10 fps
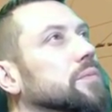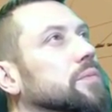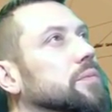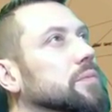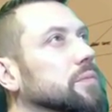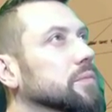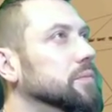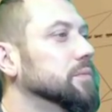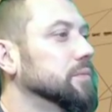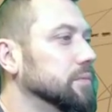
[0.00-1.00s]
Hmm.
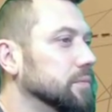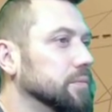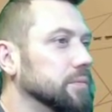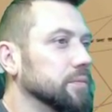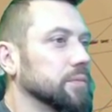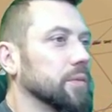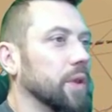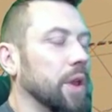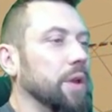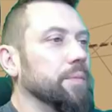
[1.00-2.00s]

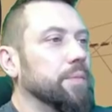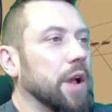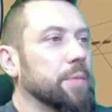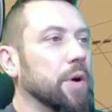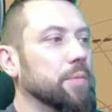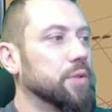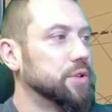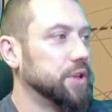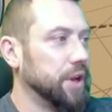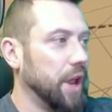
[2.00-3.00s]
Okay, Blackbot
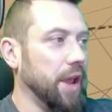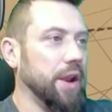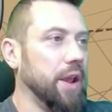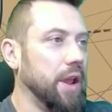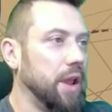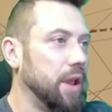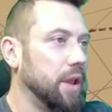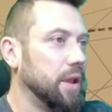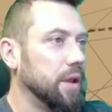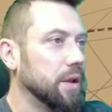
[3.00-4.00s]
puts in an
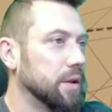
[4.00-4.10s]
A.